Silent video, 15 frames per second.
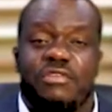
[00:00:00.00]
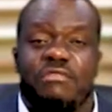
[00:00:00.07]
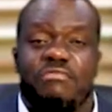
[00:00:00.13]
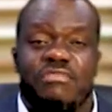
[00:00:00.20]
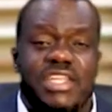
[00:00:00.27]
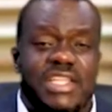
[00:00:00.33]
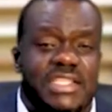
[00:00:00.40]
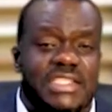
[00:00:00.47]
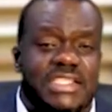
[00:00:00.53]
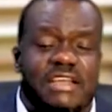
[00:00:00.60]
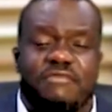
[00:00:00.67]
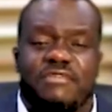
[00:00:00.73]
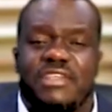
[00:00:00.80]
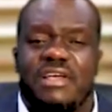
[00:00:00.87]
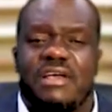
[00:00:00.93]
or minutes
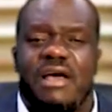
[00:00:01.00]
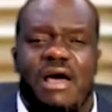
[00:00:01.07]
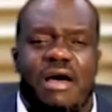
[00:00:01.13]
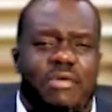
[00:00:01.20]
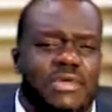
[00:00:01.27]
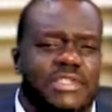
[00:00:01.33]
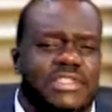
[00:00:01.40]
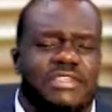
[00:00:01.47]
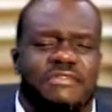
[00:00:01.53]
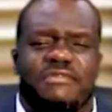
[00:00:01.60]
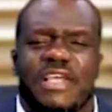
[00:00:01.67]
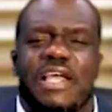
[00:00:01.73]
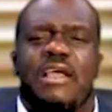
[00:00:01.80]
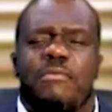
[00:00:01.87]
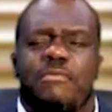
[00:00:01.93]
after, hours after,